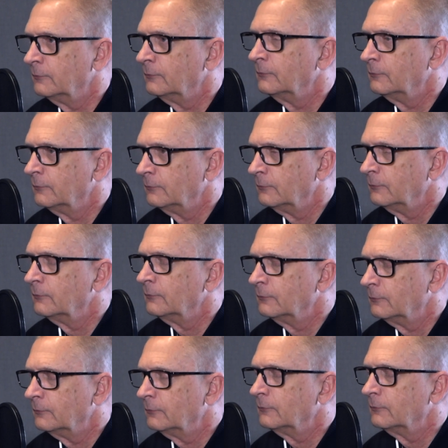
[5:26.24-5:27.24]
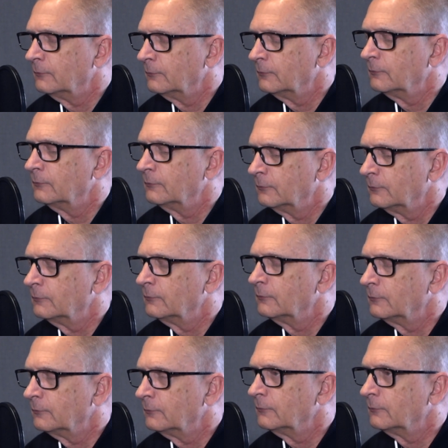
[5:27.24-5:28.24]

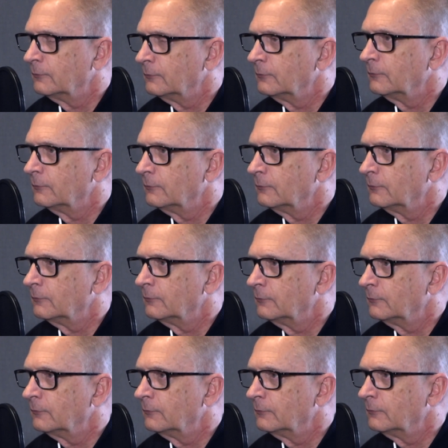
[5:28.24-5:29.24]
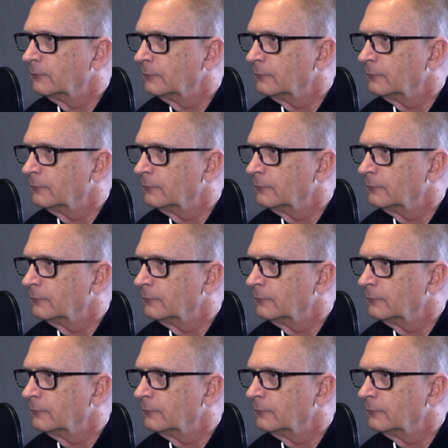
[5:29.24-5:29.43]
No words are spoken by the person on screen.